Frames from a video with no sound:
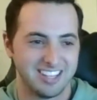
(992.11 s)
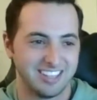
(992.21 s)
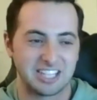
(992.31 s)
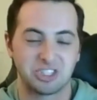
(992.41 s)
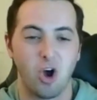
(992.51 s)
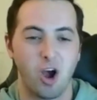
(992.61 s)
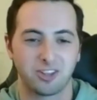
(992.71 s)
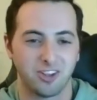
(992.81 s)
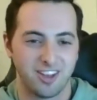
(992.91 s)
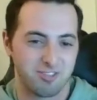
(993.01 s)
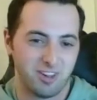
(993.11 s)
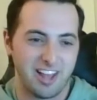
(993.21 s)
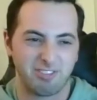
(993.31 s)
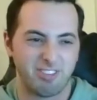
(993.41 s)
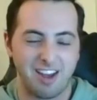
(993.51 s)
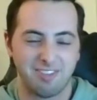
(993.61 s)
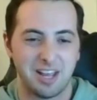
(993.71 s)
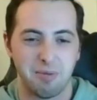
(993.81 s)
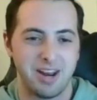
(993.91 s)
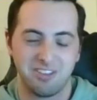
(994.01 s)
like talked to us for like
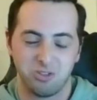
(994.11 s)
5-10 minutes.